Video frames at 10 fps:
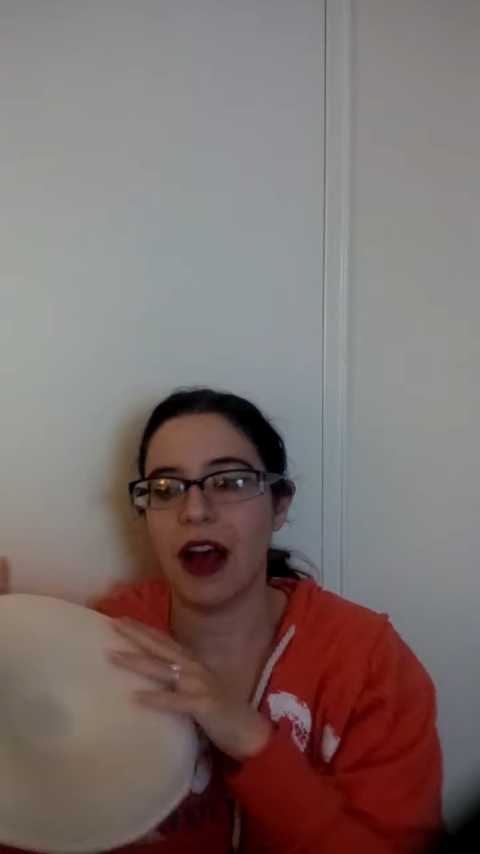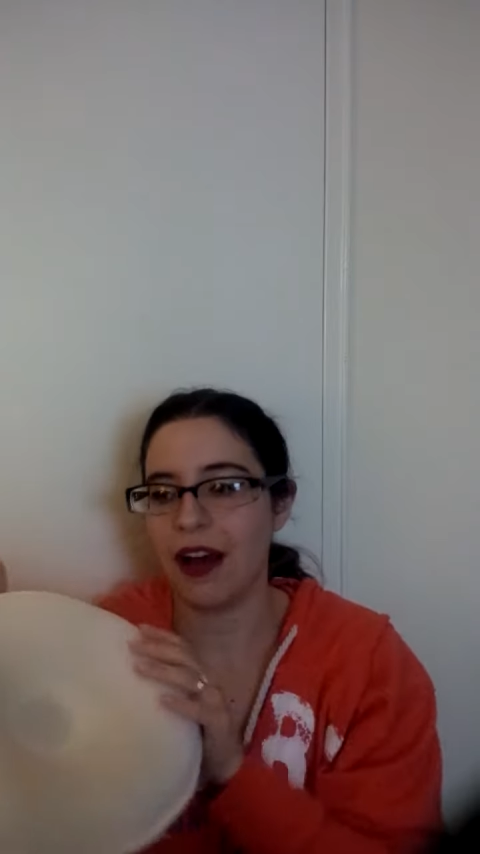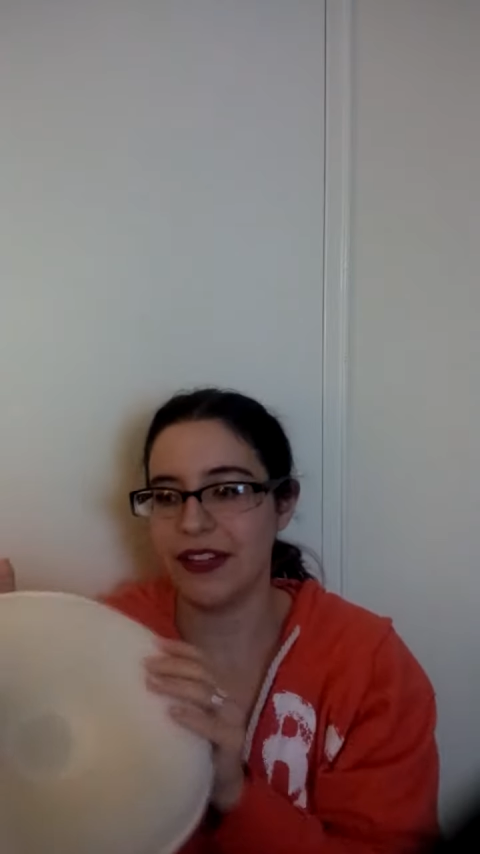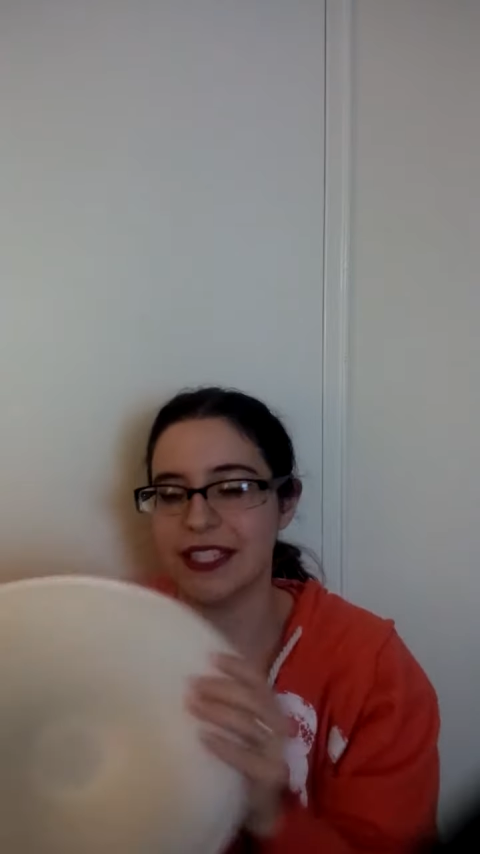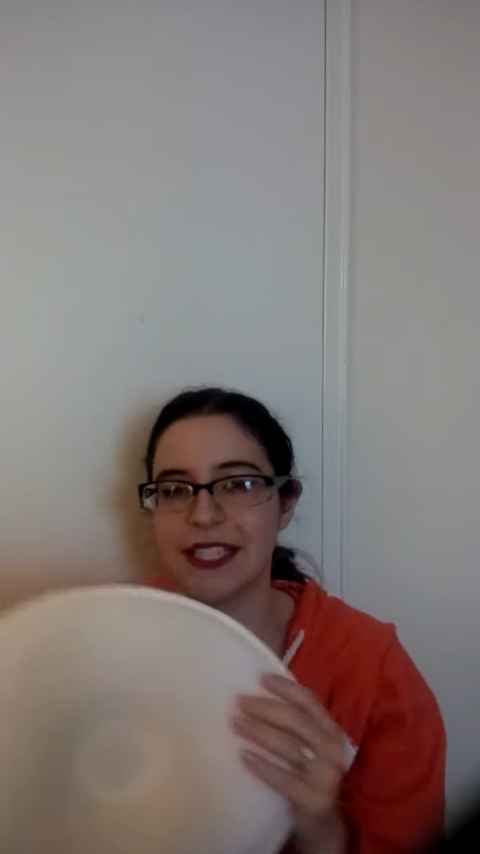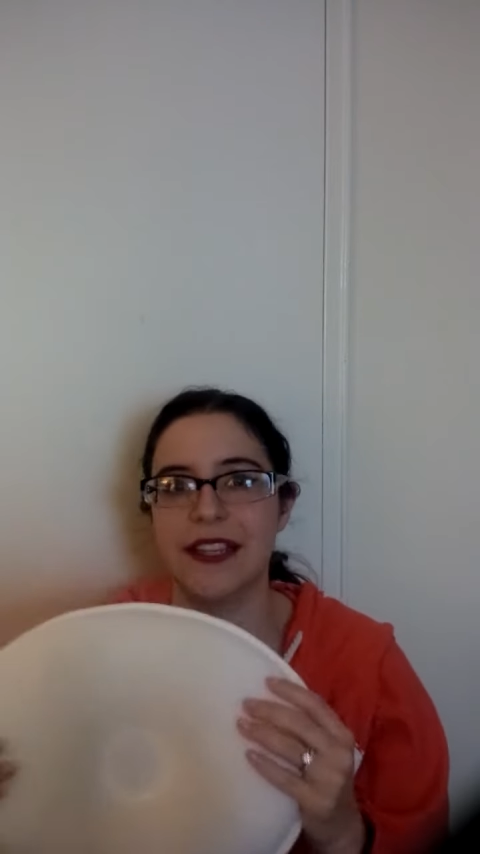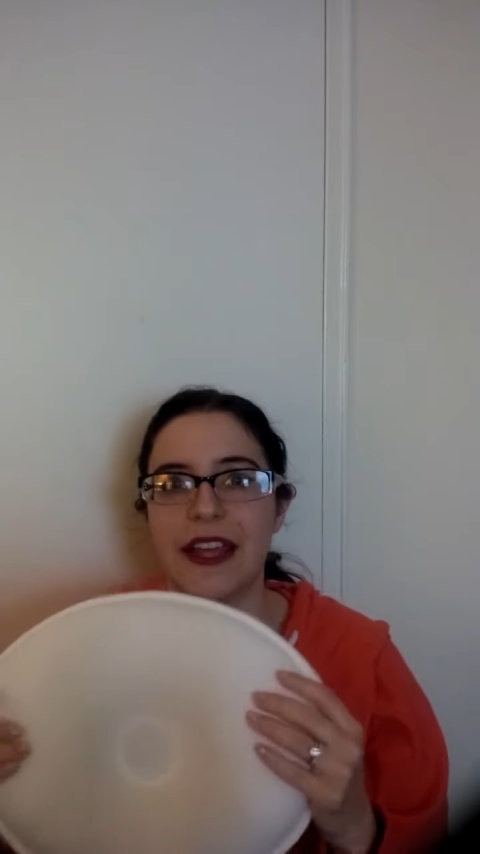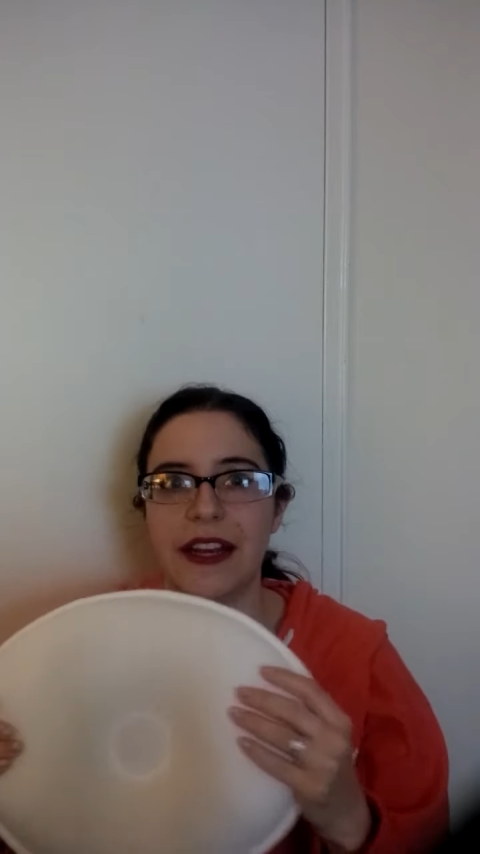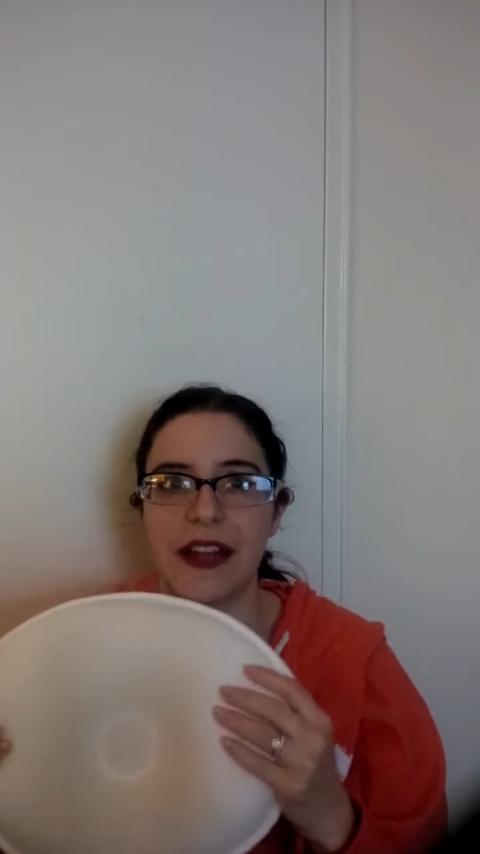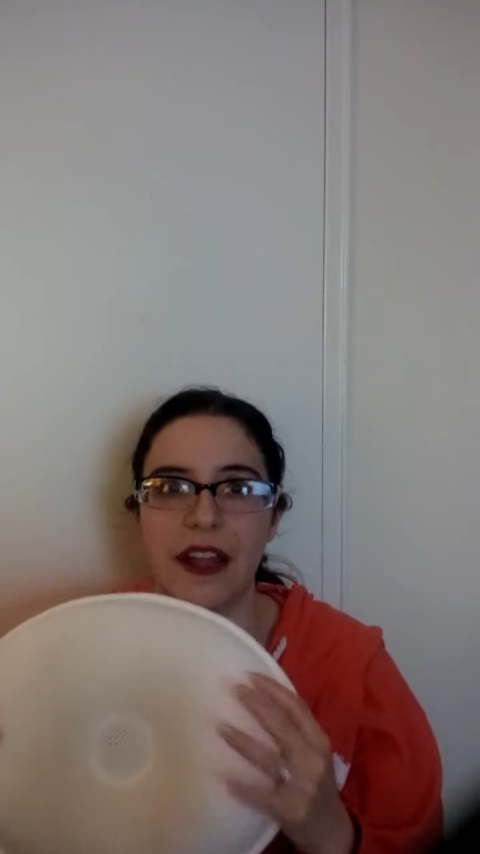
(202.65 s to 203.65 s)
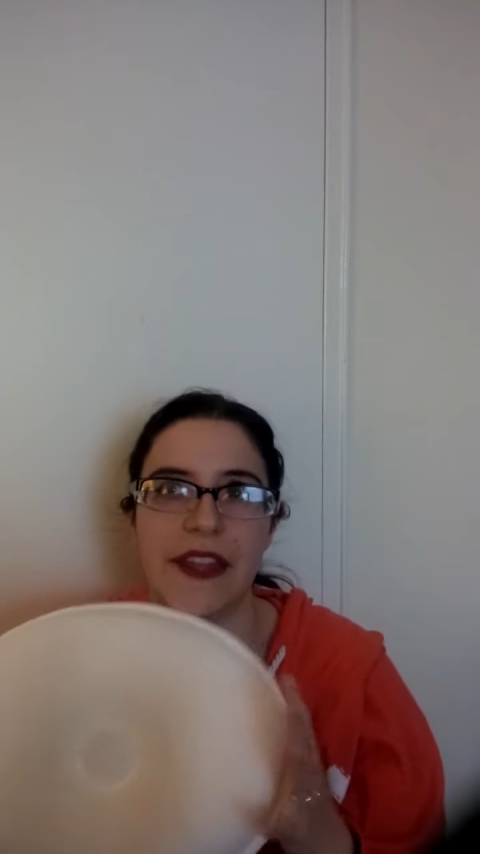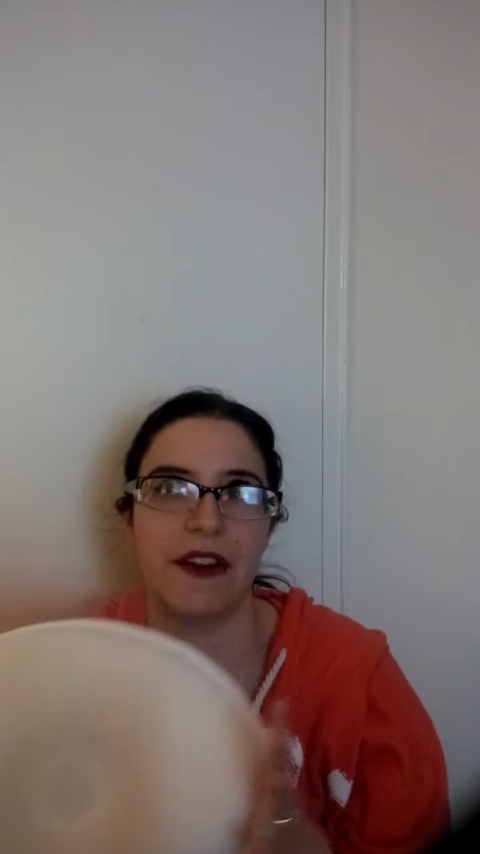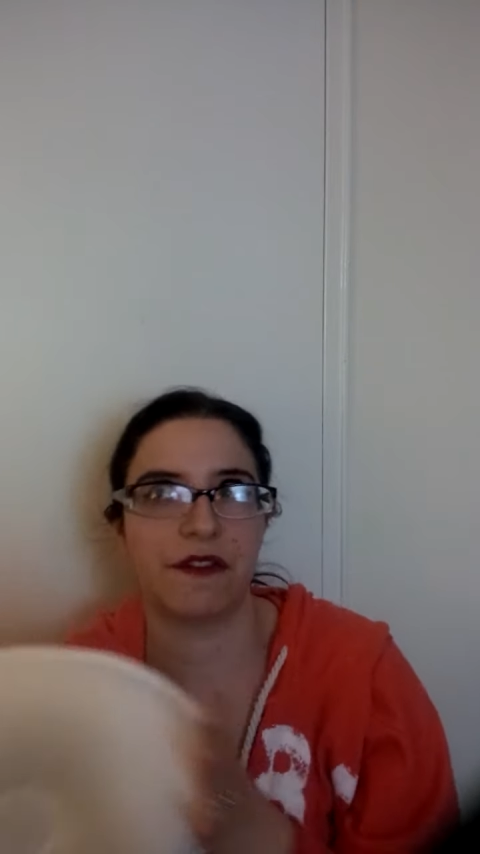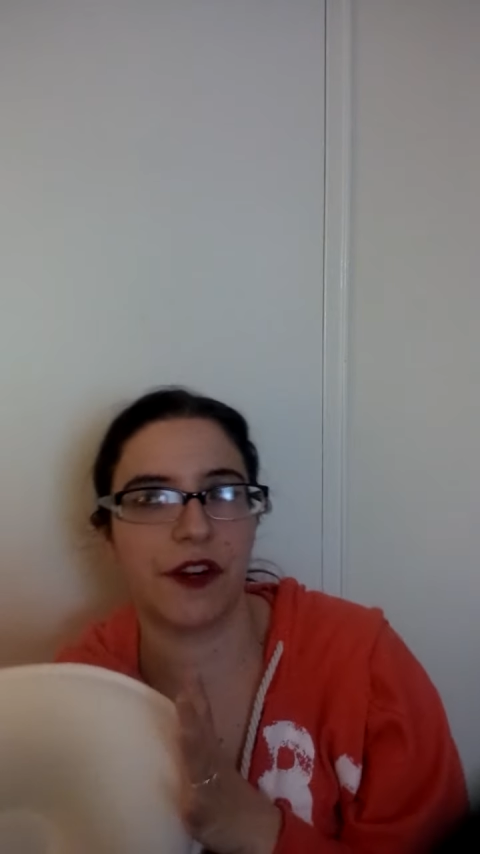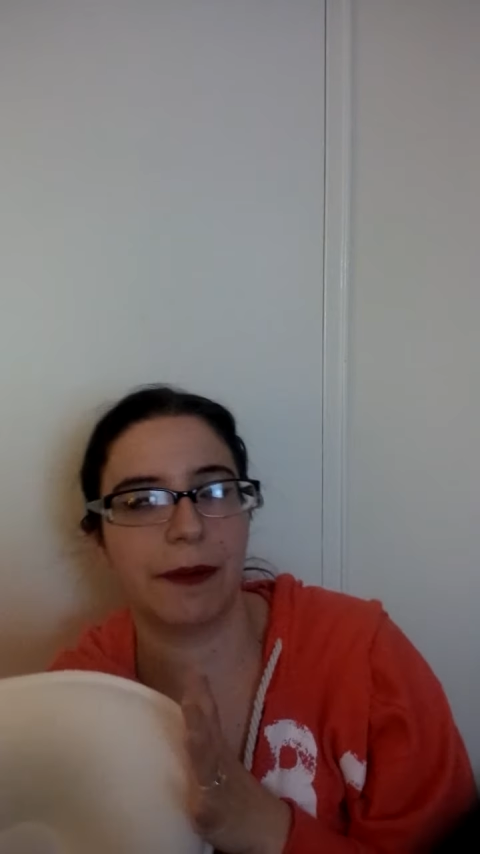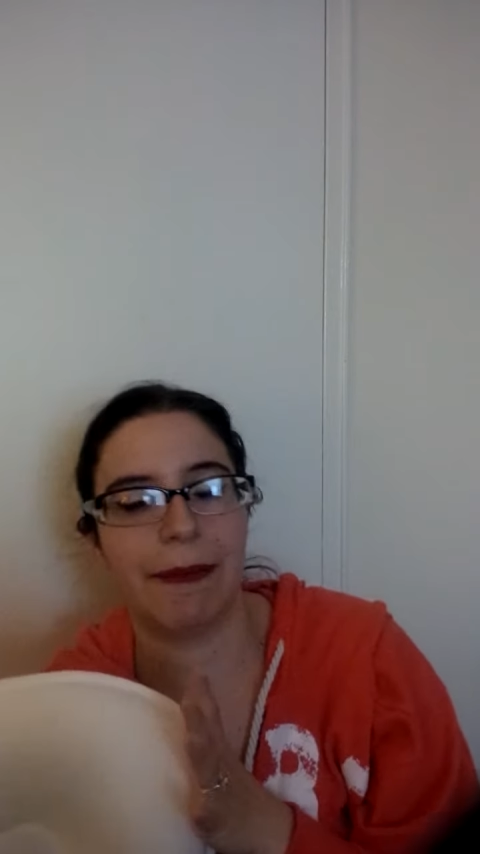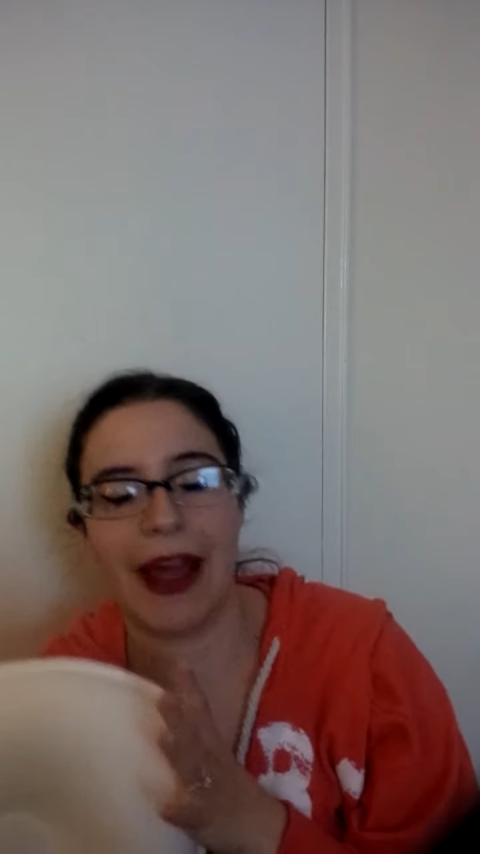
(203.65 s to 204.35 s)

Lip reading: obviously, than a firm